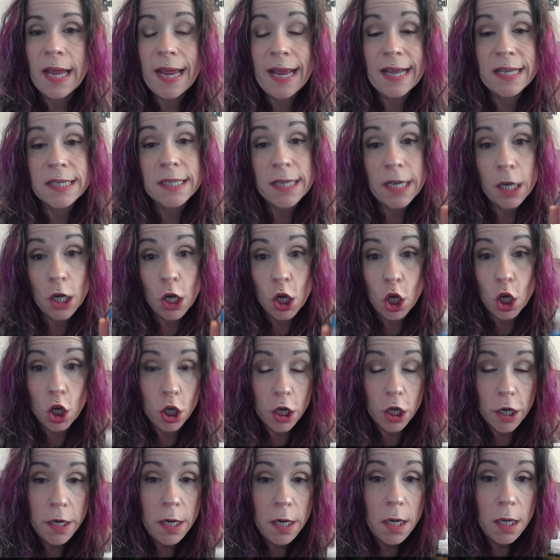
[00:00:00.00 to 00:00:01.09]
is it
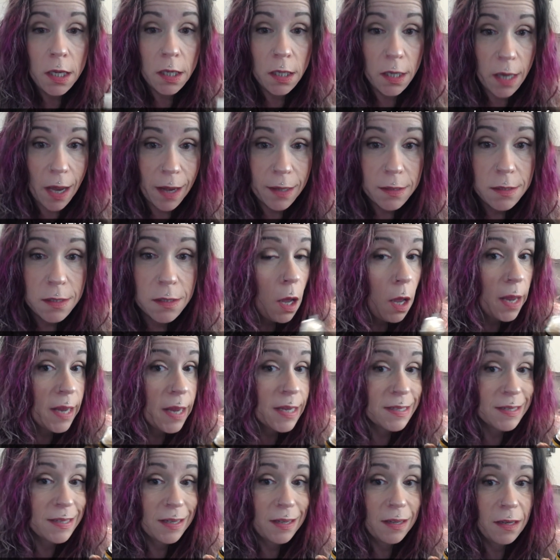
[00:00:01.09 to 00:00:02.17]
good? Yes.
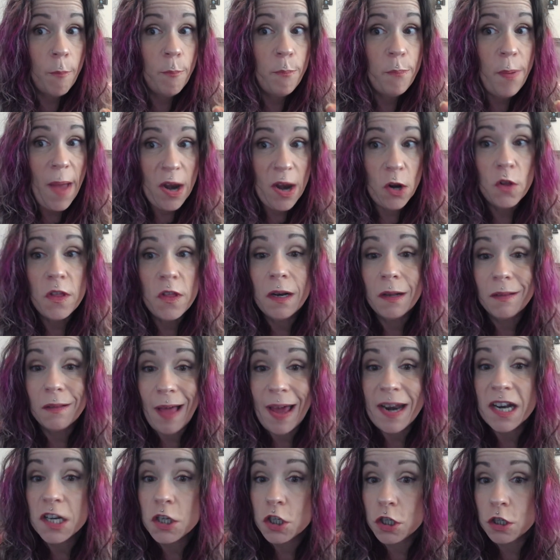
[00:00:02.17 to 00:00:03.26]
Is it better than a
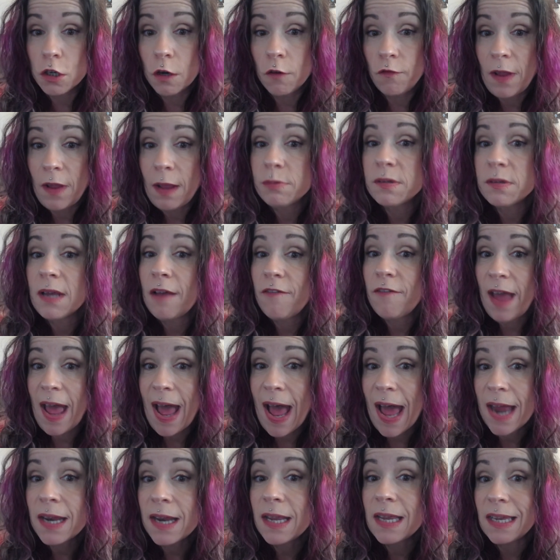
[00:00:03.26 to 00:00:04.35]
lot of dessert vapes I've had?